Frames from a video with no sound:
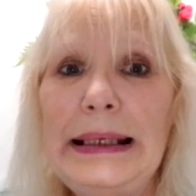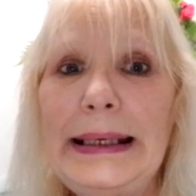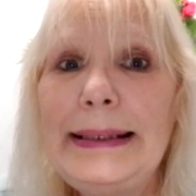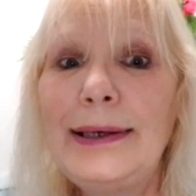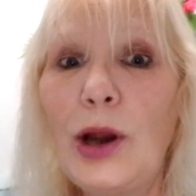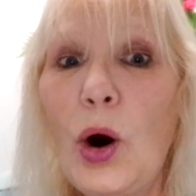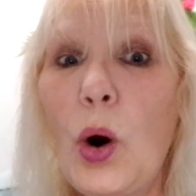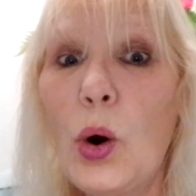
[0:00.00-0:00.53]

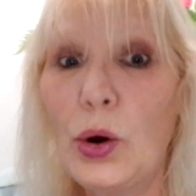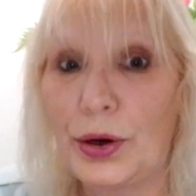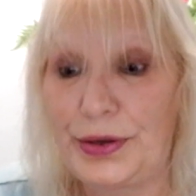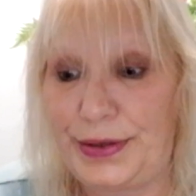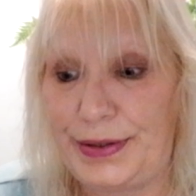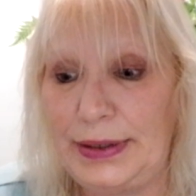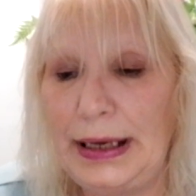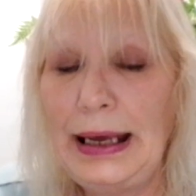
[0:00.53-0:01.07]

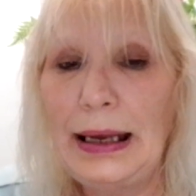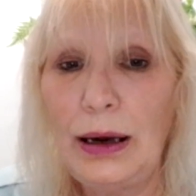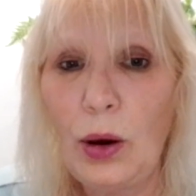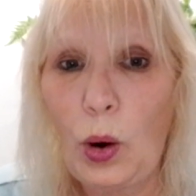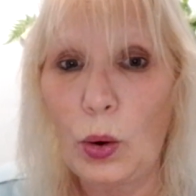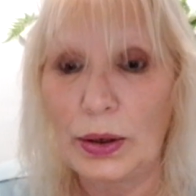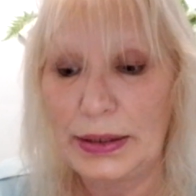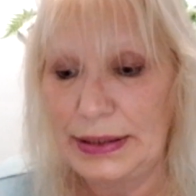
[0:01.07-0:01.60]
locks. It
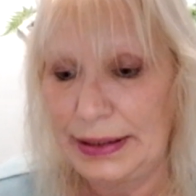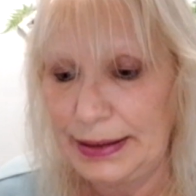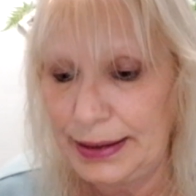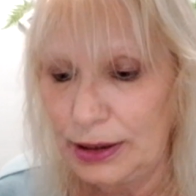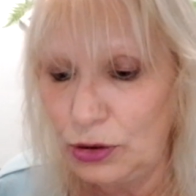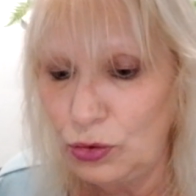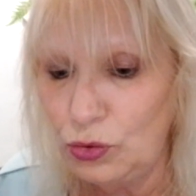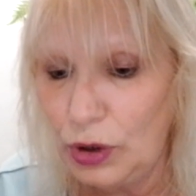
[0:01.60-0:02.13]
locks, it
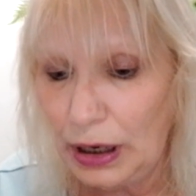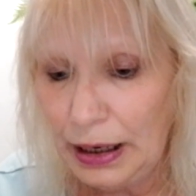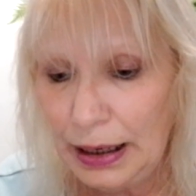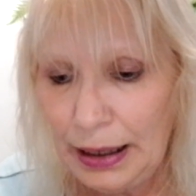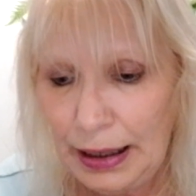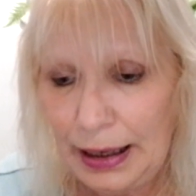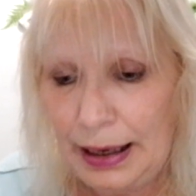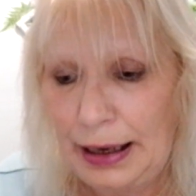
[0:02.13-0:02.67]
do.
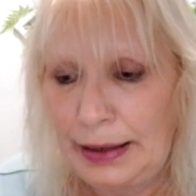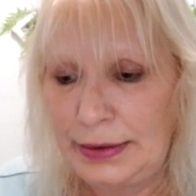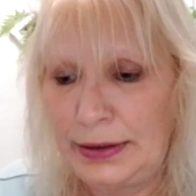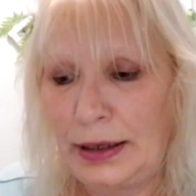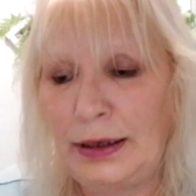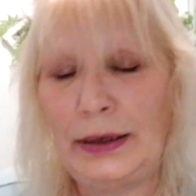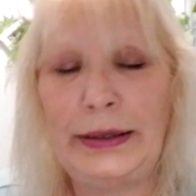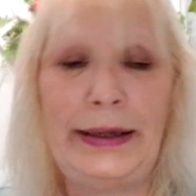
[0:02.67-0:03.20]
And
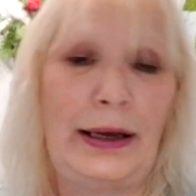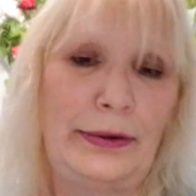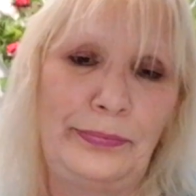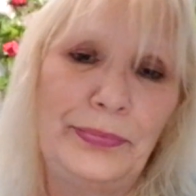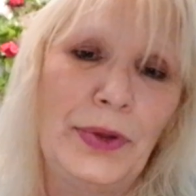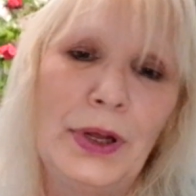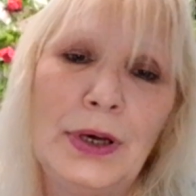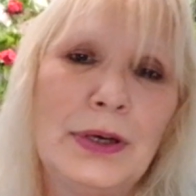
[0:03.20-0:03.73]
yeah,
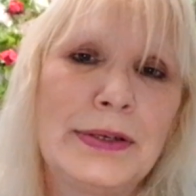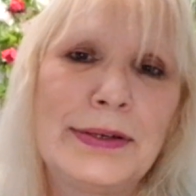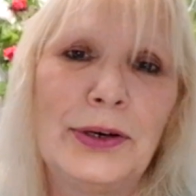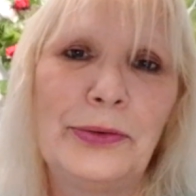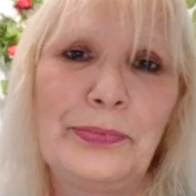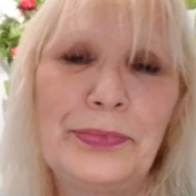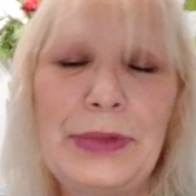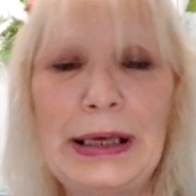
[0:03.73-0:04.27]

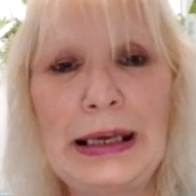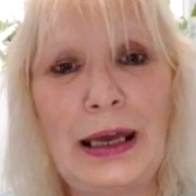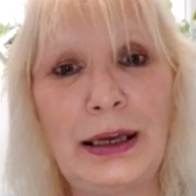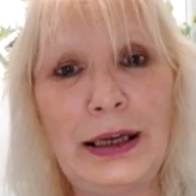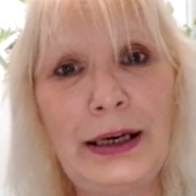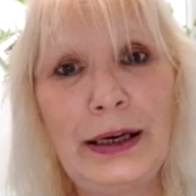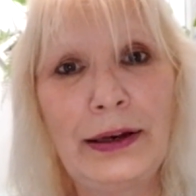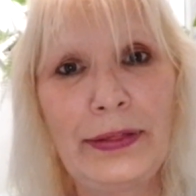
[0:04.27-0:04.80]
so they can't
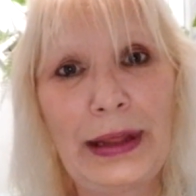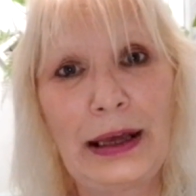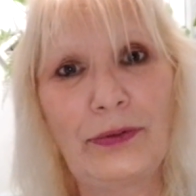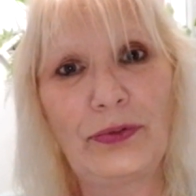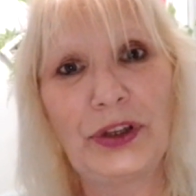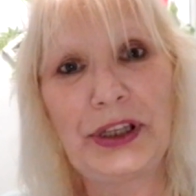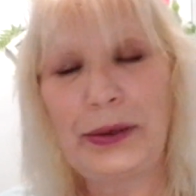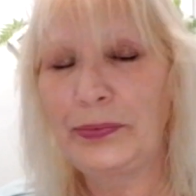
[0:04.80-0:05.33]
get in,
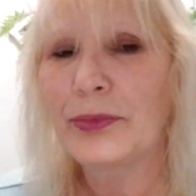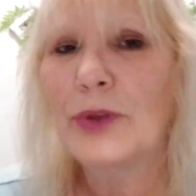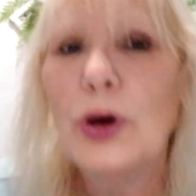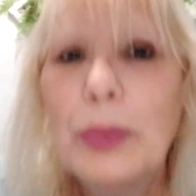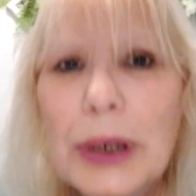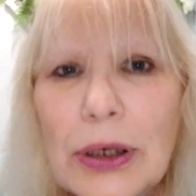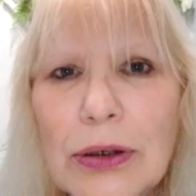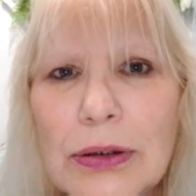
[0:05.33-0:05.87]
thankfully. Oh
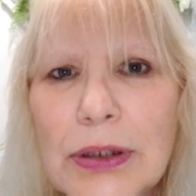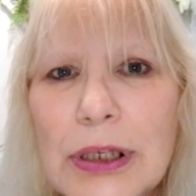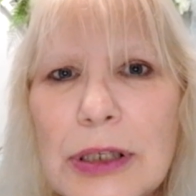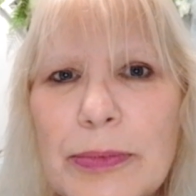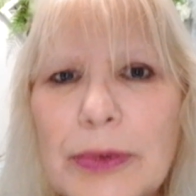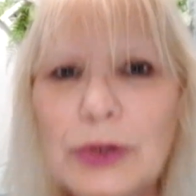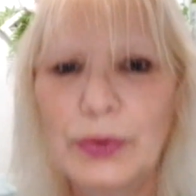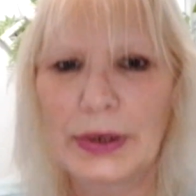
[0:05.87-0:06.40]
my god, it's
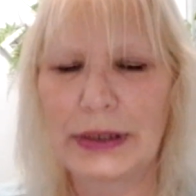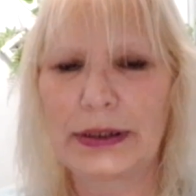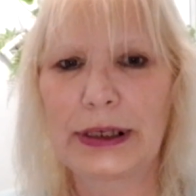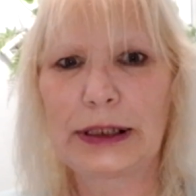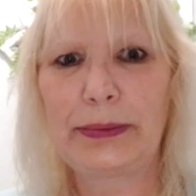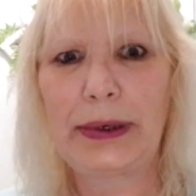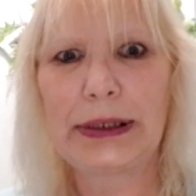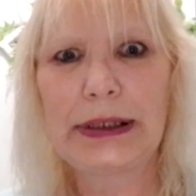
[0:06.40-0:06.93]
been
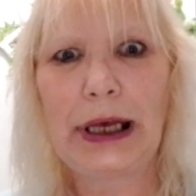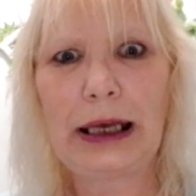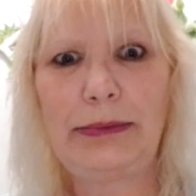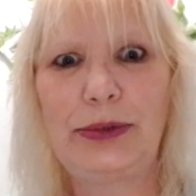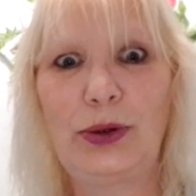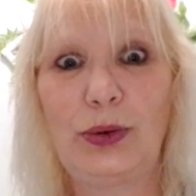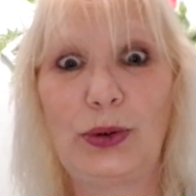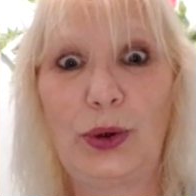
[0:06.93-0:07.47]
26 minutes. I'm
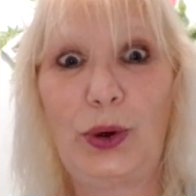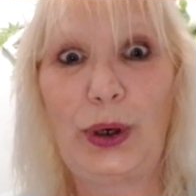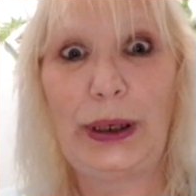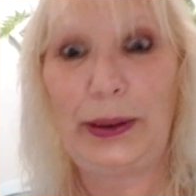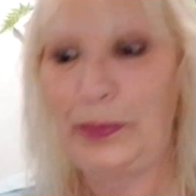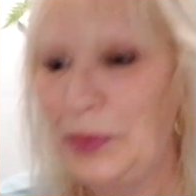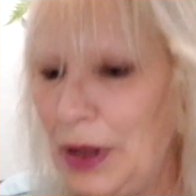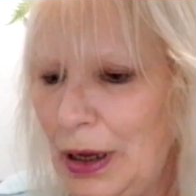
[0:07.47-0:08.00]
so sorry.
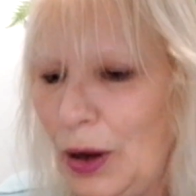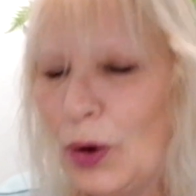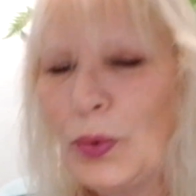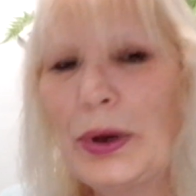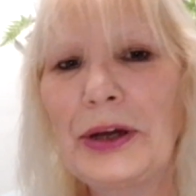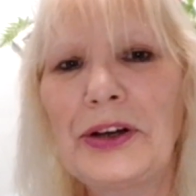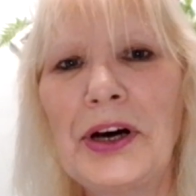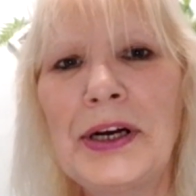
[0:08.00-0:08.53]

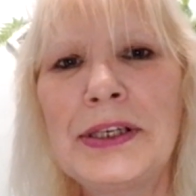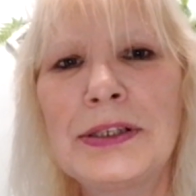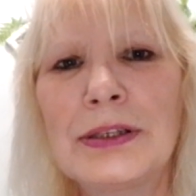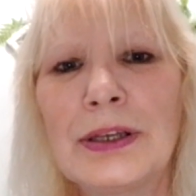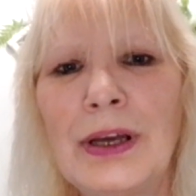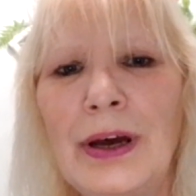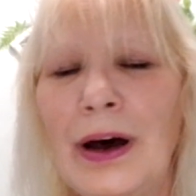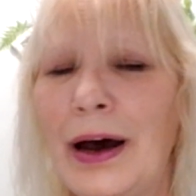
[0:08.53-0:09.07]
Well, guys,
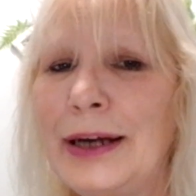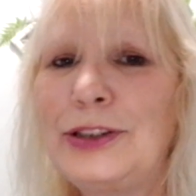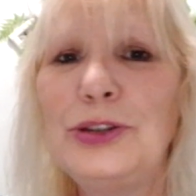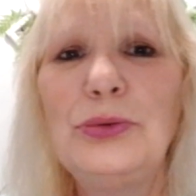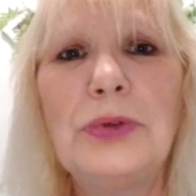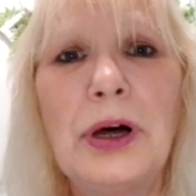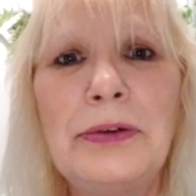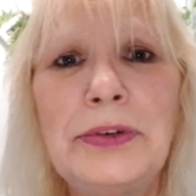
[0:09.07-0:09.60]
I do
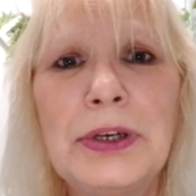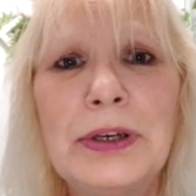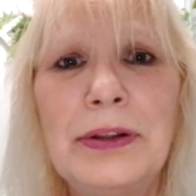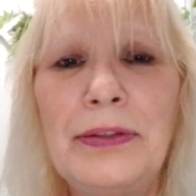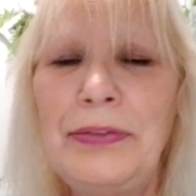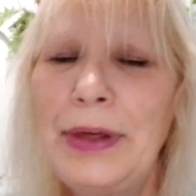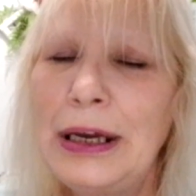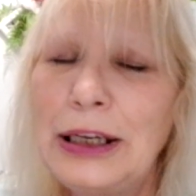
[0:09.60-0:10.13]
love you.
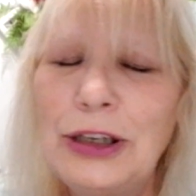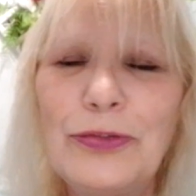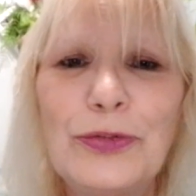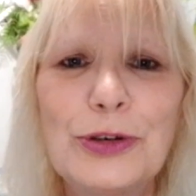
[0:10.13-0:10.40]
Thank you for